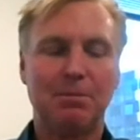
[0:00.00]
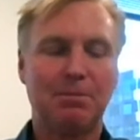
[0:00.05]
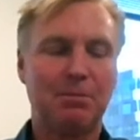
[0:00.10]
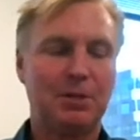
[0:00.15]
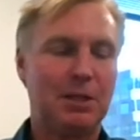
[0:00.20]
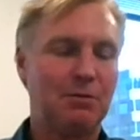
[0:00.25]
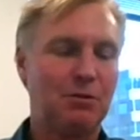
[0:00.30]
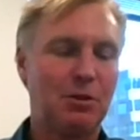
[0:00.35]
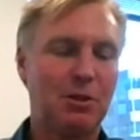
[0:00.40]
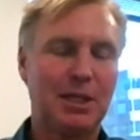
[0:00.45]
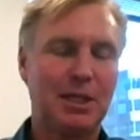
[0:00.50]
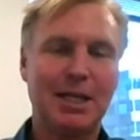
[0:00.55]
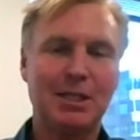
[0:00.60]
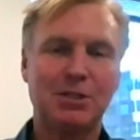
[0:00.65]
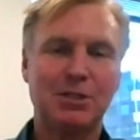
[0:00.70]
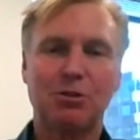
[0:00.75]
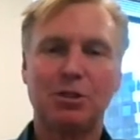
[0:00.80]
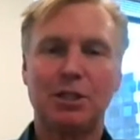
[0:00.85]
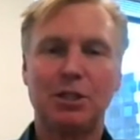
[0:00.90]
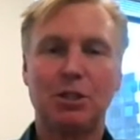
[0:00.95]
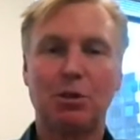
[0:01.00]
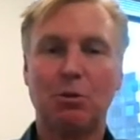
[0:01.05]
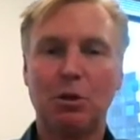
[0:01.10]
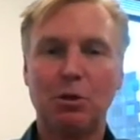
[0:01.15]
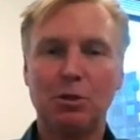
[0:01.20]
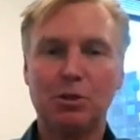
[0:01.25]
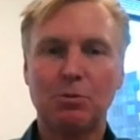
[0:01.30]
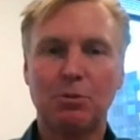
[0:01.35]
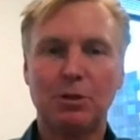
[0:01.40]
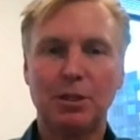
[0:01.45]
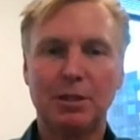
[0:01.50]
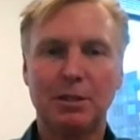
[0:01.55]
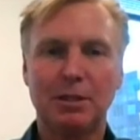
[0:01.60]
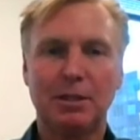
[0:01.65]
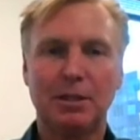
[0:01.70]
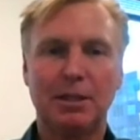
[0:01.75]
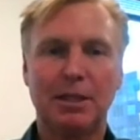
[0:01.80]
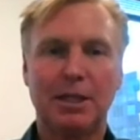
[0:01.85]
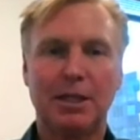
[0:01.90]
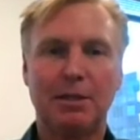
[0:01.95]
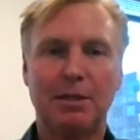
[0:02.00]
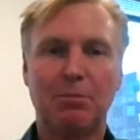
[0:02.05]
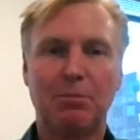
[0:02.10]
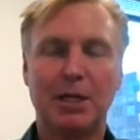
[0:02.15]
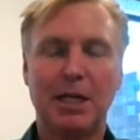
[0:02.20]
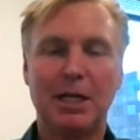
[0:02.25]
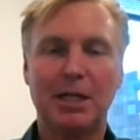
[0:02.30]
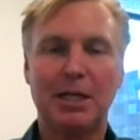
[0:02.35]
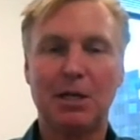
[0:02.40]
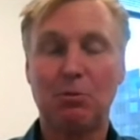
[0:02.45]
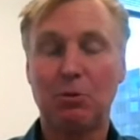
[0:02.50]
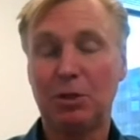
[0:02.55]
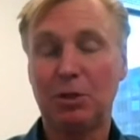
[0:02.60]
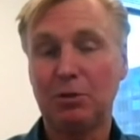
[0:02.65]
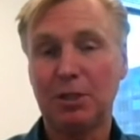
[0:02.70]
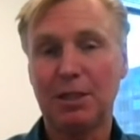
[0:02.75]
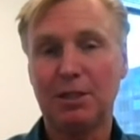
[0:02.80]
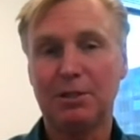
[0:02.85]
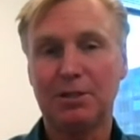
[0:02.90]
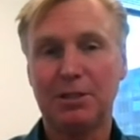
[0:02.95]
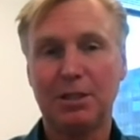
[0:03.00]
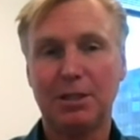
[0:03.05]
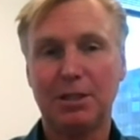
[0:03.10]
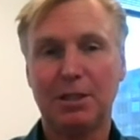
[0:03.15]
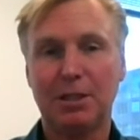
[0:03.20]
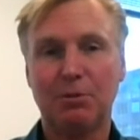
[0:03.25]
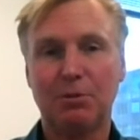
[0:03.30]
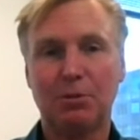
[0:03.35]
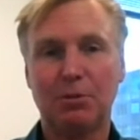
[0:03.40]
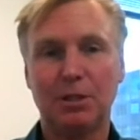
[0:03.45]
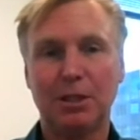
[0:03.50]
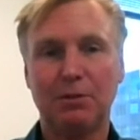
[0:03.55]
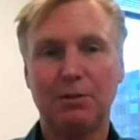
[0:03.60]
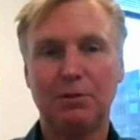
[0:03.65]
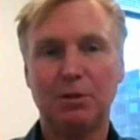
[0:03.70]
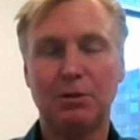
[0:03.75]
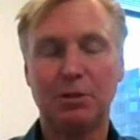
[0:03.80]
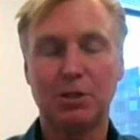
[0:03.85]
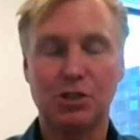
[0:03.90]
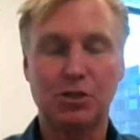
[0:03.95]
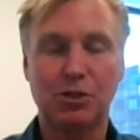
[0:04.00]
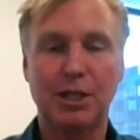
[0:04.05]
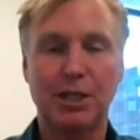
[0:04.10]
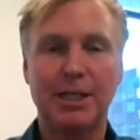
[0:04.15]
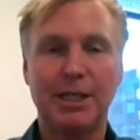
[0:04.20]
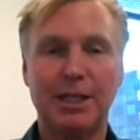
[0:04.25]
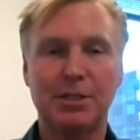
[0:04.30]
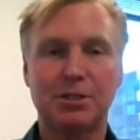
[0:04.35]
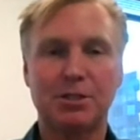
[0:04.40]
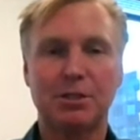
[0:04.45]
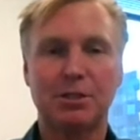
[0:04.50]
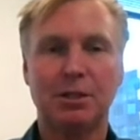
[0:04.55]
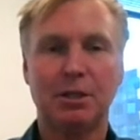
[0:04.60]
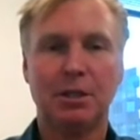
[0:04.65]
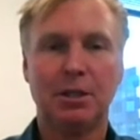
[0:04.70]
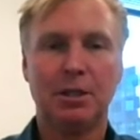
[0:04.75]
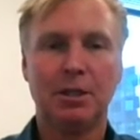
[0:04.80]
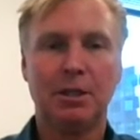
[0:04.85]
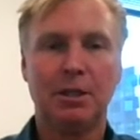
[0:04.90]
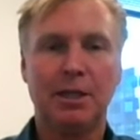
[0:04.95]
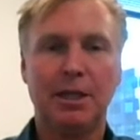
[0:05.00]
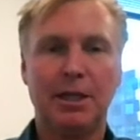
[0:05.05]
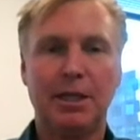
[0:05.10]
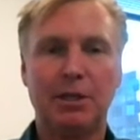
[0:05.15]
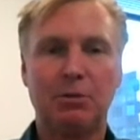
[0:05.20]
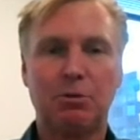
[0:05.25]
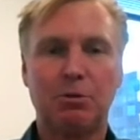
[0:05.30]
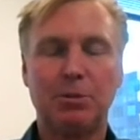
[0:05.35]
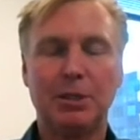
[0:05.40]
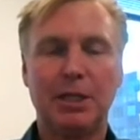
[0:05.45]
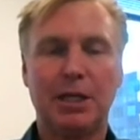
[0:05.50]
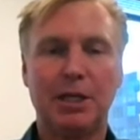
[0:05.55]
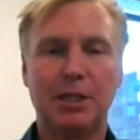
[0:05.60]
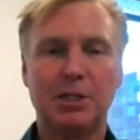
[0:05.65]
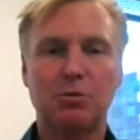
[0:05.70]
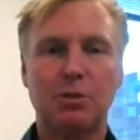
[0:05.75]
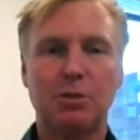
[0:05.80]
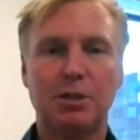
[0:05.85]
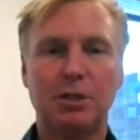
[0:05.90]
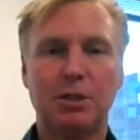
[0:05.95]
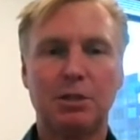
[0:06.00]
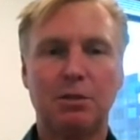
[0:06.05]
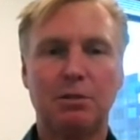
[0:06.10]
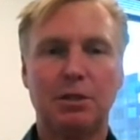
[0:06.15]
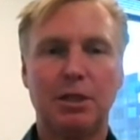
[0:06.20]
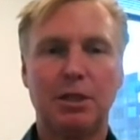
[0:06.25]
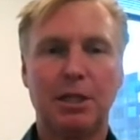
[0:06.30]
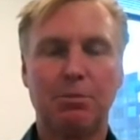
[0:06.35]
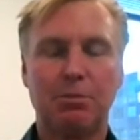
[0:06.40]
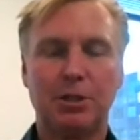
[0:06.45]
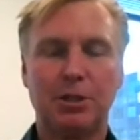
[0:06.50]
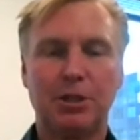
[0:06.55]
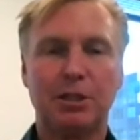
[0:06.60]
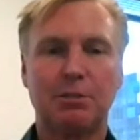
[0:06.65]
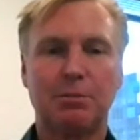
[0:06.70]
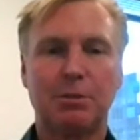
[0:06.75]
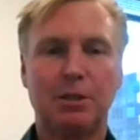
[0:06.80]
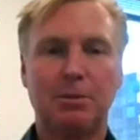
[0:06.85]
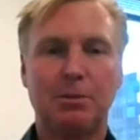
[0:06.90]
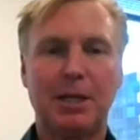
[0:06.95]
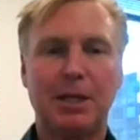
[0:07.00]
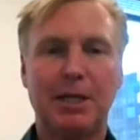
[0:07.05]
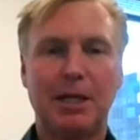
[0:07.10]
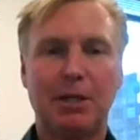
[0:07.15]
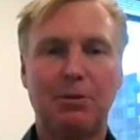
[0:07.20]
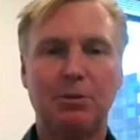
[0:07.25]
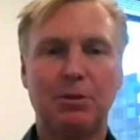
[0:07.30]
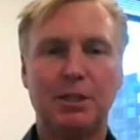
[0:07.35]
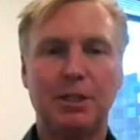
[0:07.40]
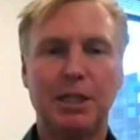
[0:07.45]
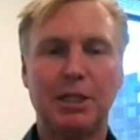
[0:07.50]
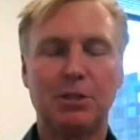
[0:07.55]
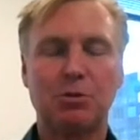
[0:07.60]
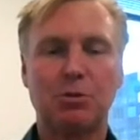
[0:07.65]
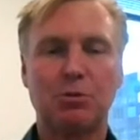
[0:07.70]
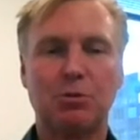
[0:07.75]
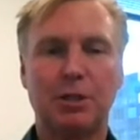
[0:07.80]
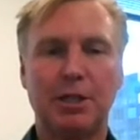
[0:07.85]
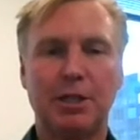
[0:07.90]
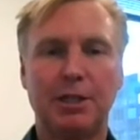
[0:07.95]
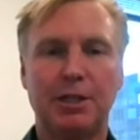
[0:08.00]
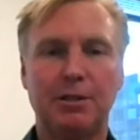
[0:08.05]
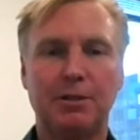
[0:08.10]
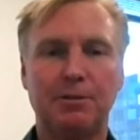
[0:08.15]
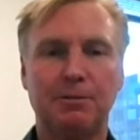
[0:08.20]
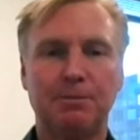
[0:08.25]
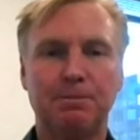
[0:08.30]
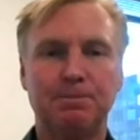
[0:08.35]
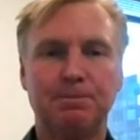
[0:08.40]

give you the answer that you always want, but I will guarantee you that we'll give you a straight answer, and we'll be honest with you and predictable about how we engage with one another.